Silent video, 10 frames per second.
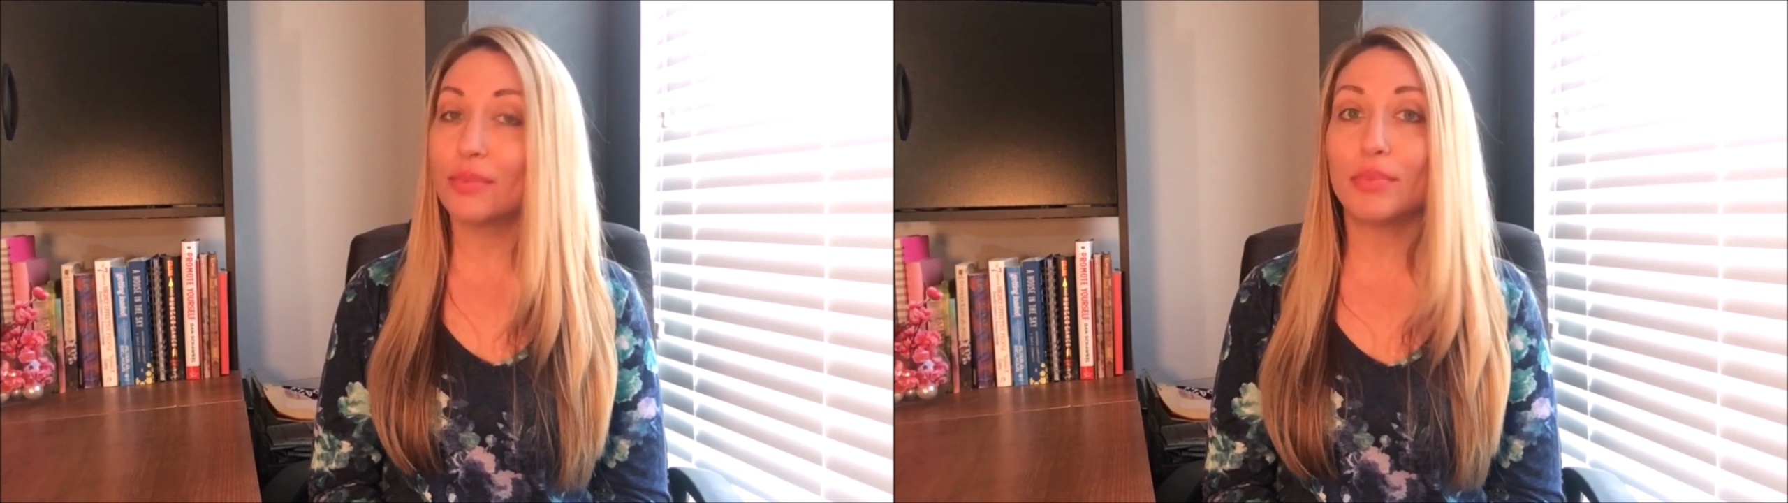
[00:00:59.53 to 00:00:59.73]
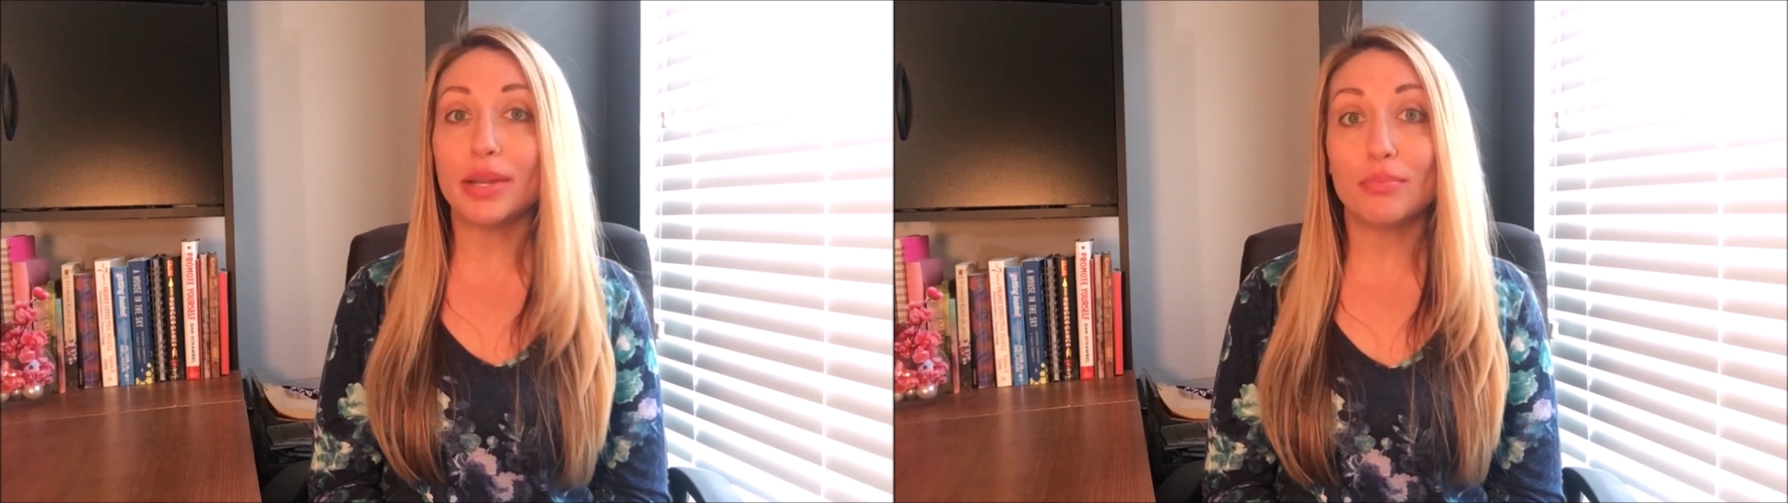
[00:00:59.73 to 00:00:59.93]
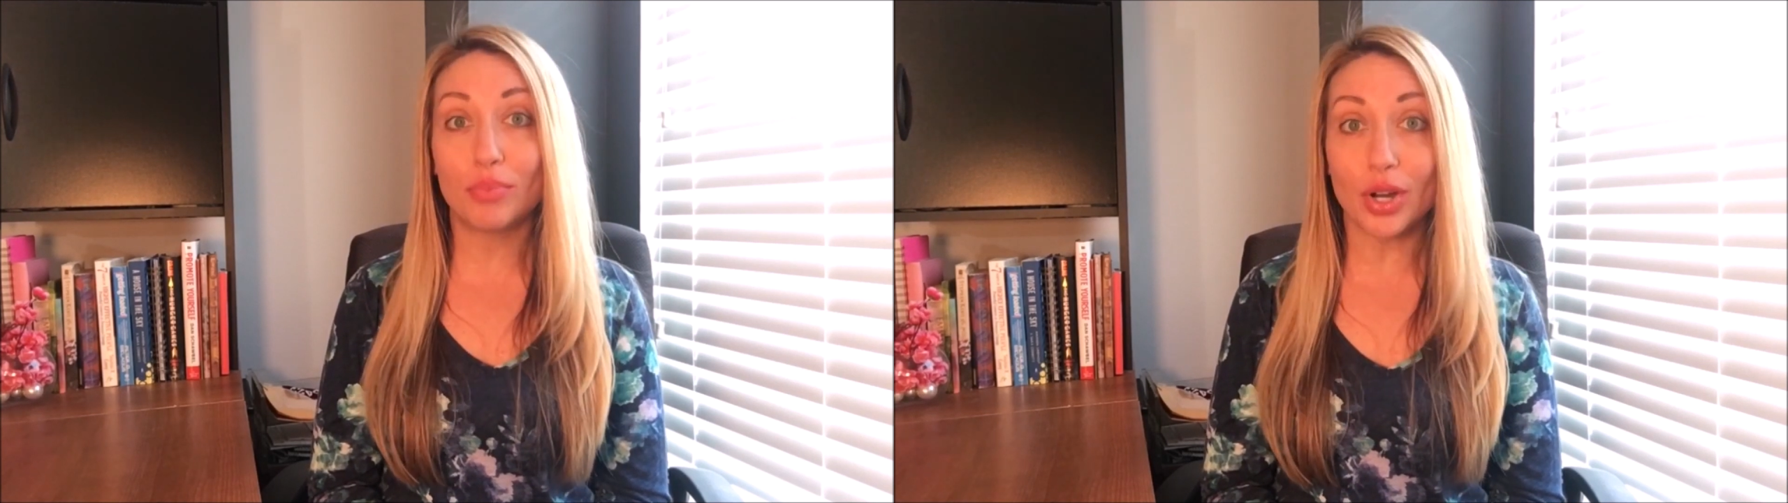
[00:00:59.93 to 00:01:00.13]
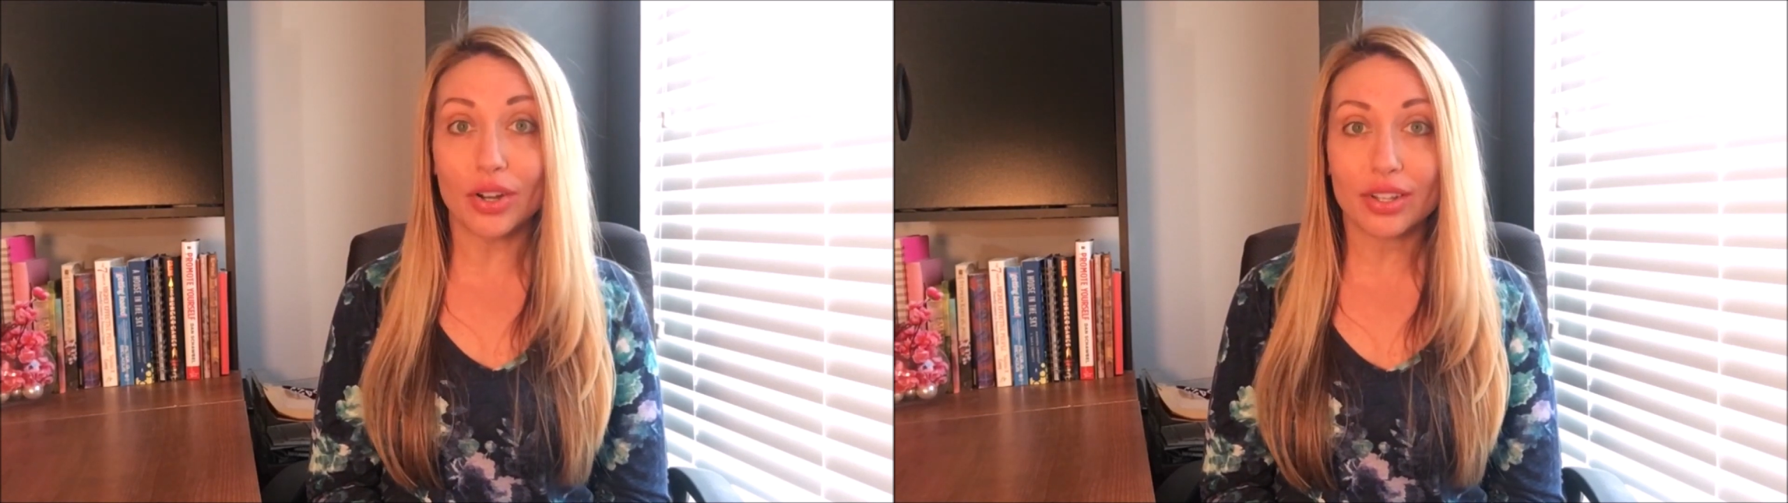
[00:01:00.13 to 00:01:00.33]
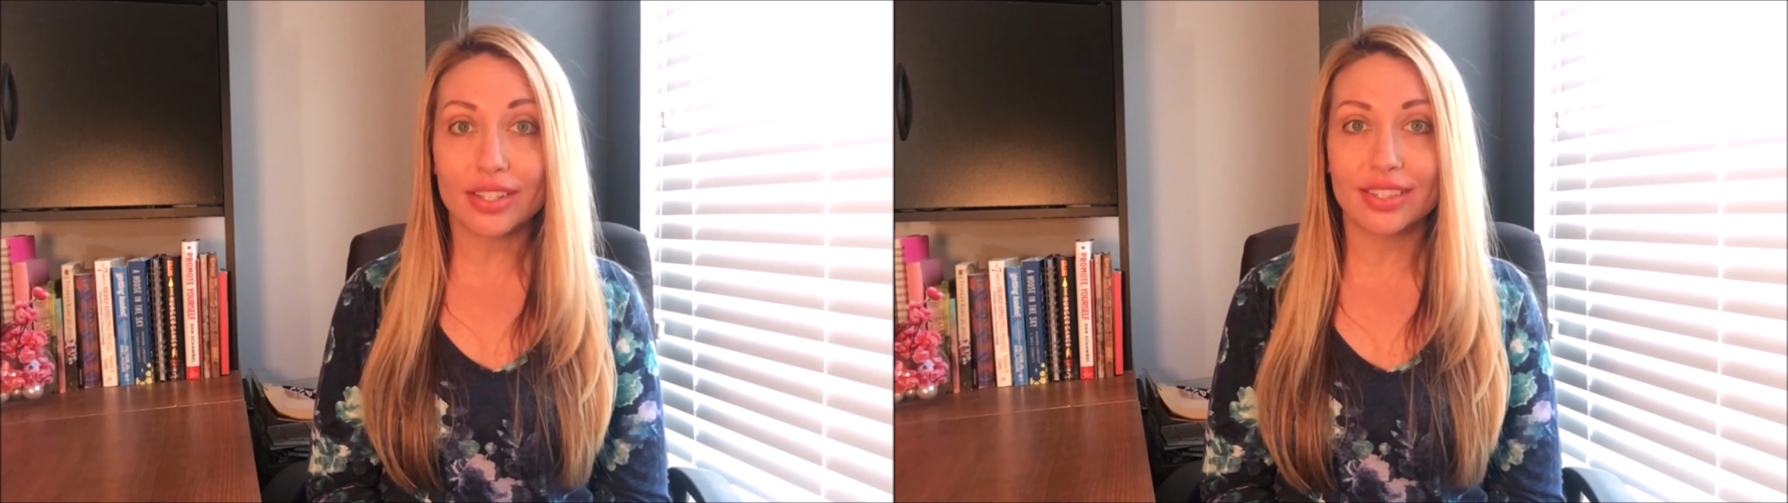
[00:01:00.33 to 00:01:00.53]
is show
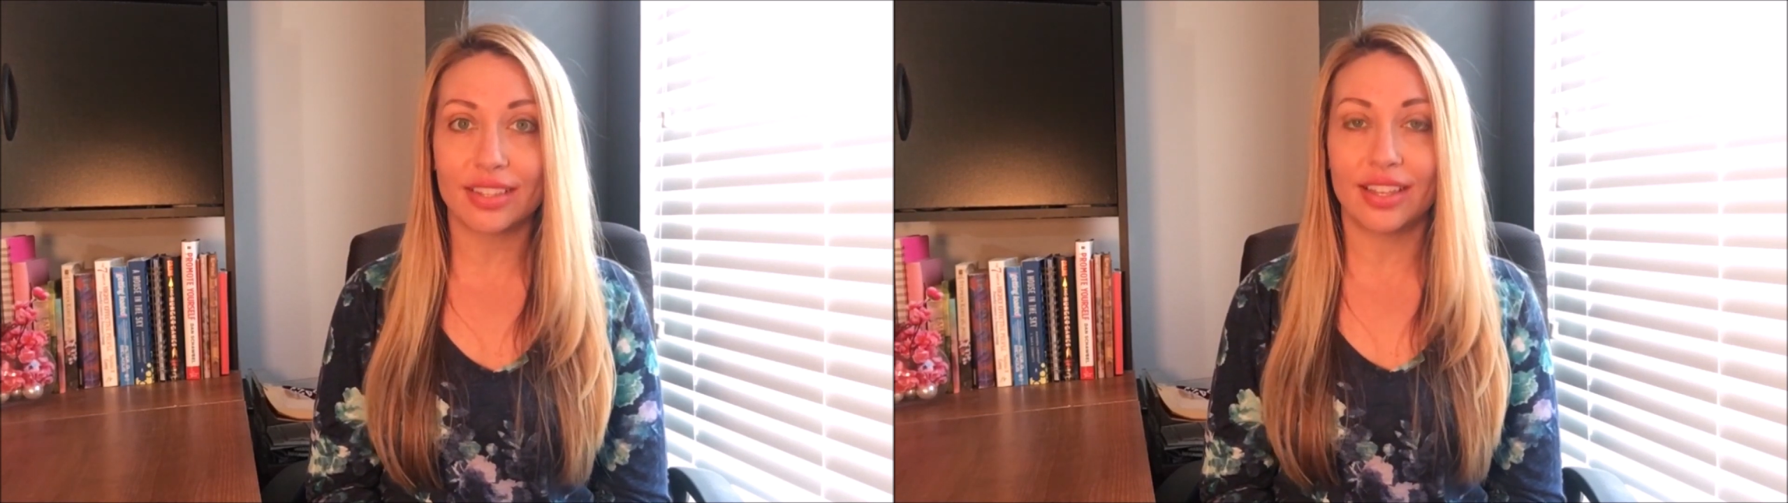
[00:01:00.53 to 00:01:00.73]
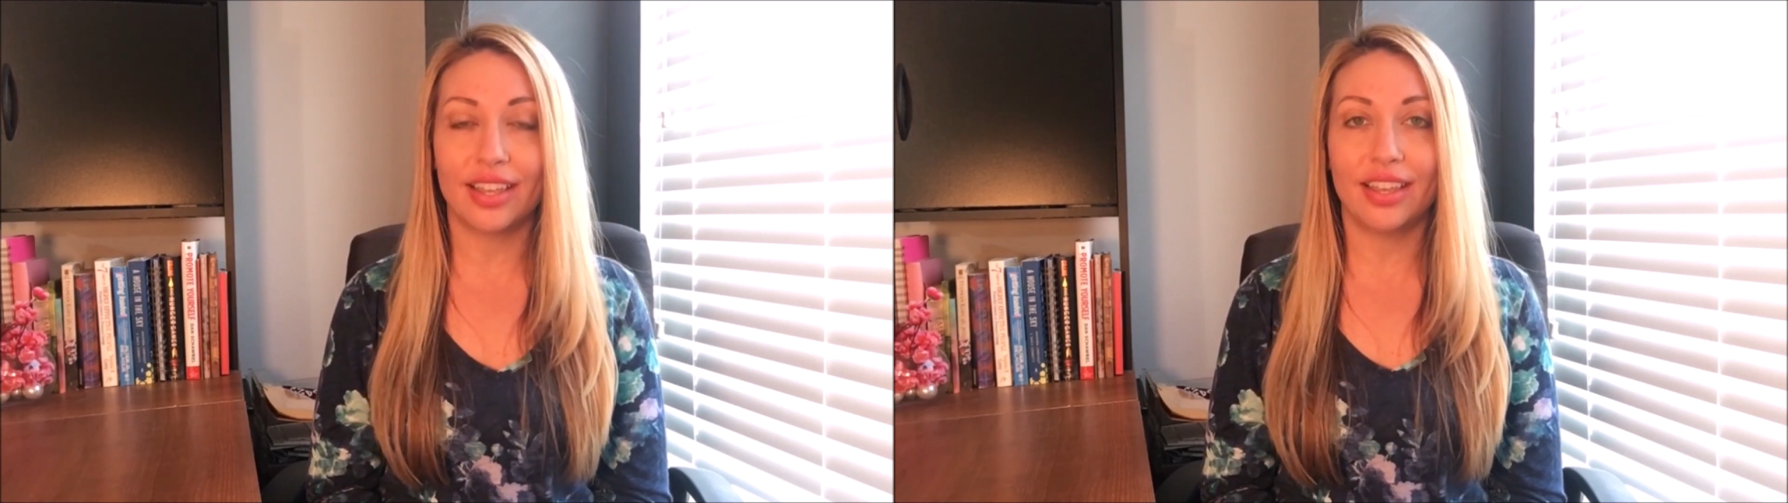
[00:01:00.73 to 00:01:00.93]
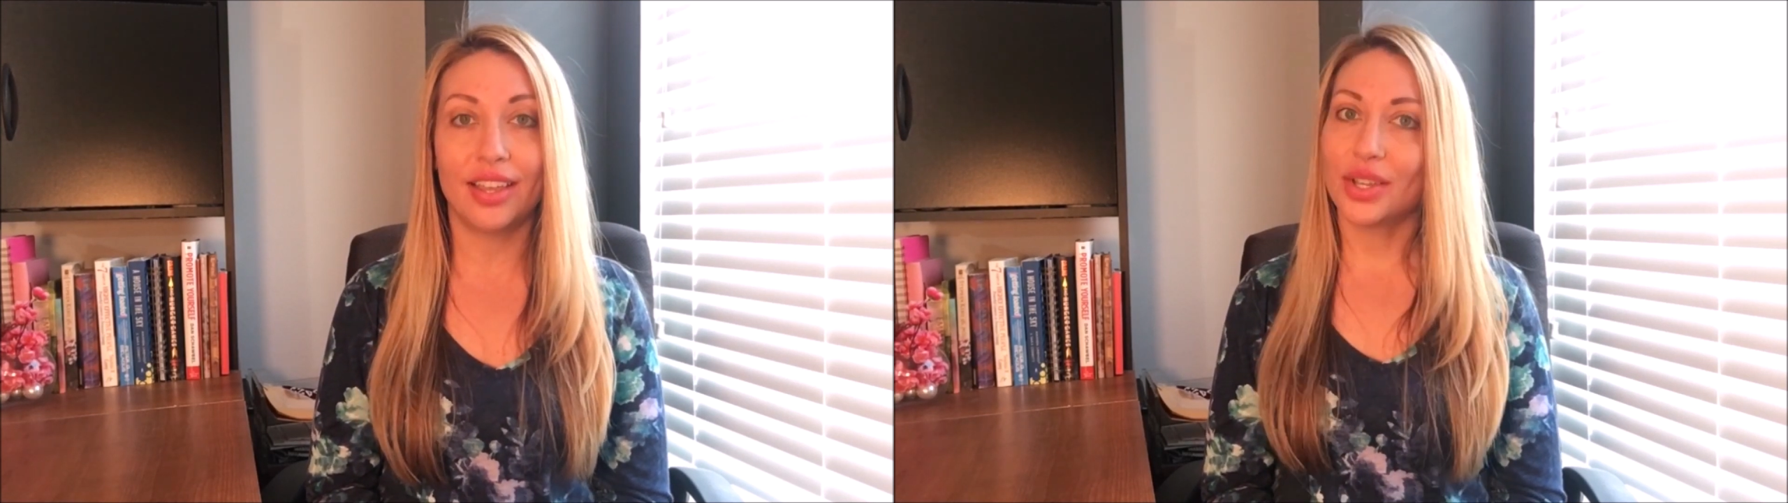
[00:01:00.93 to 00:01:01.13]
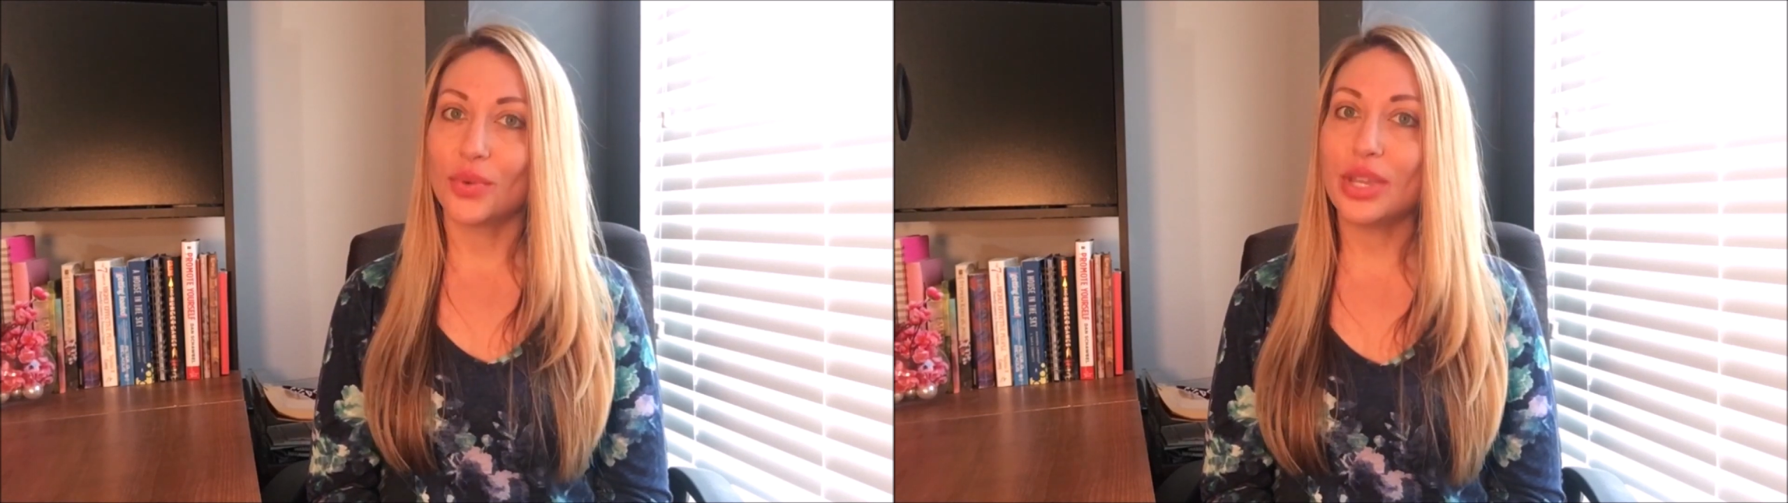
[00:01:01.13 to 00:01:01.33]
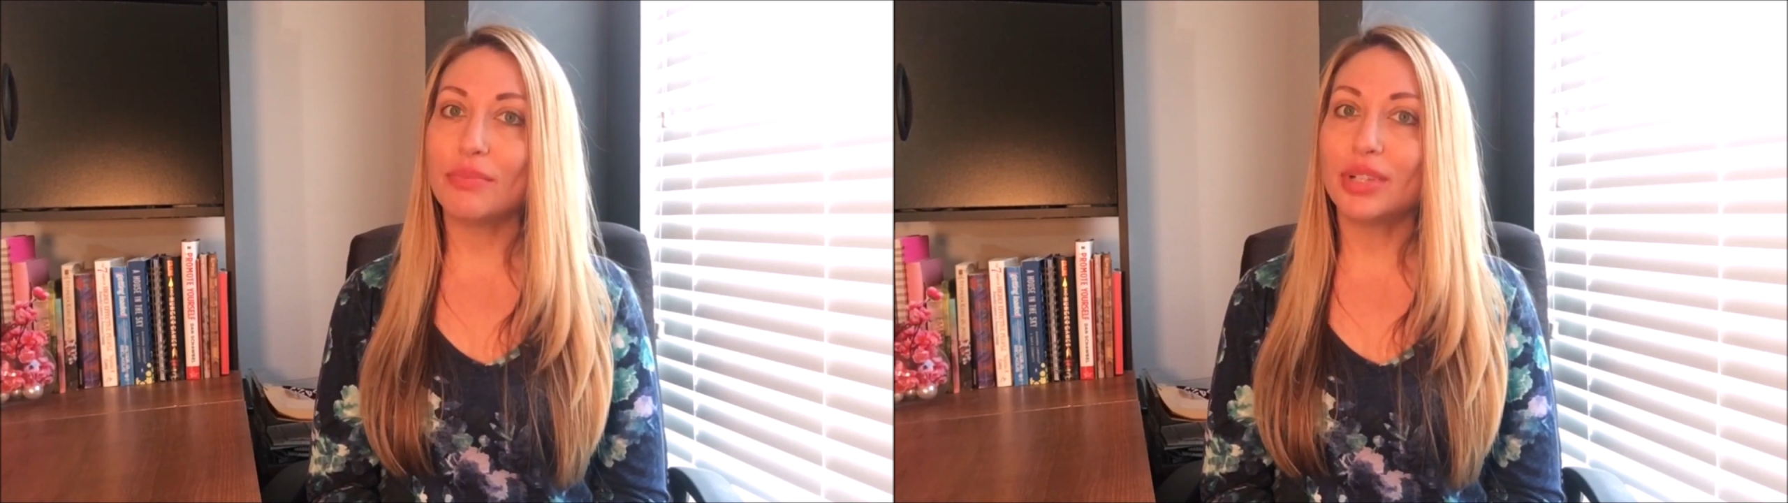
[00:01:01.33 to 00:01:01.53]
our catalog to
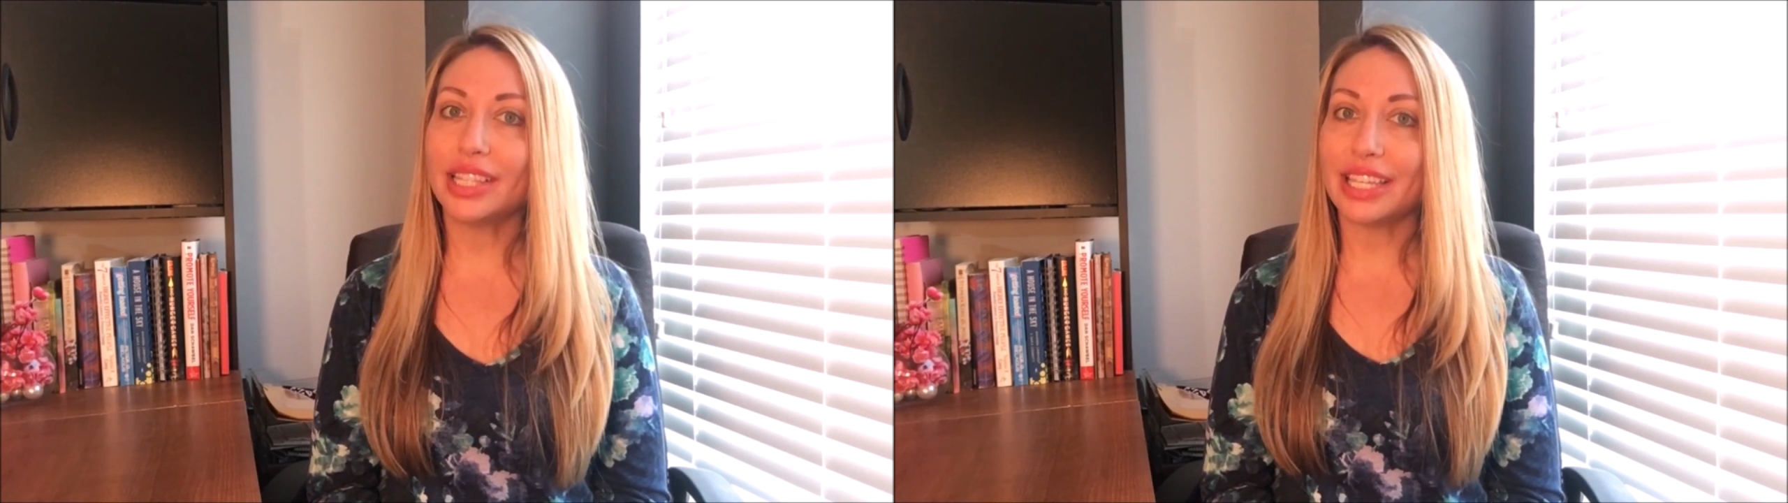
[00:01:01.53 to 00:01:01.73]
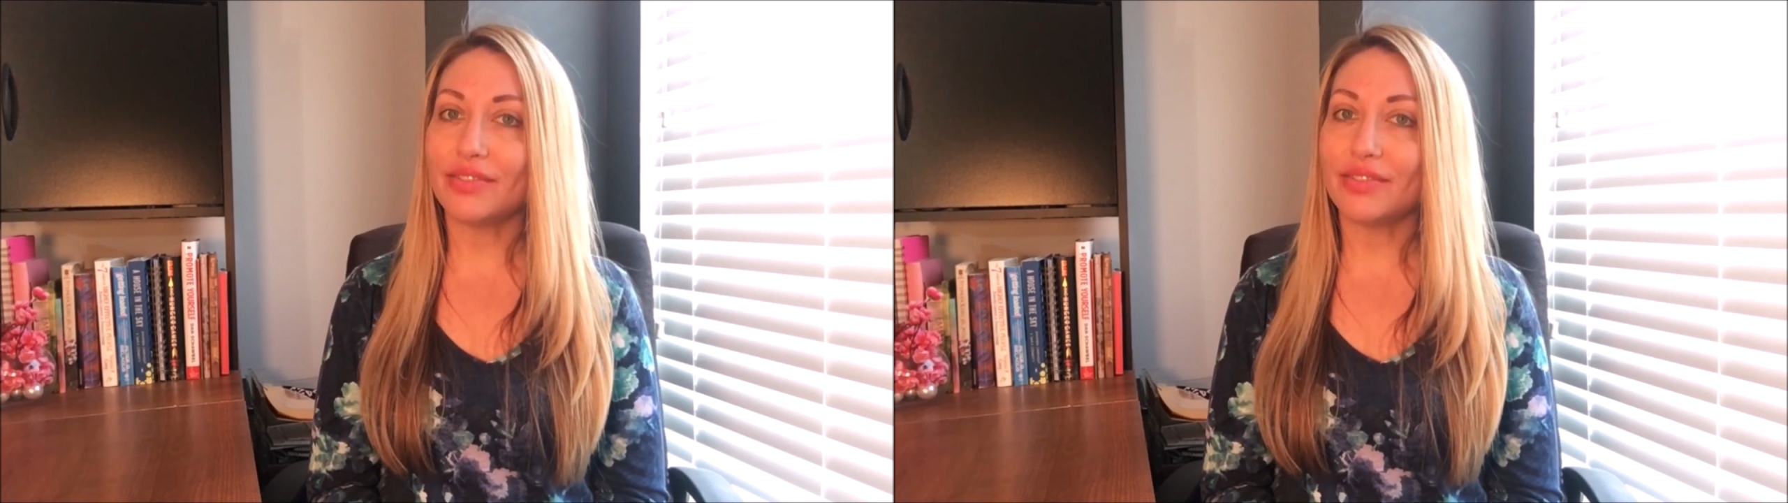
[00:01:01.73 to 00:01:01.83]
friends,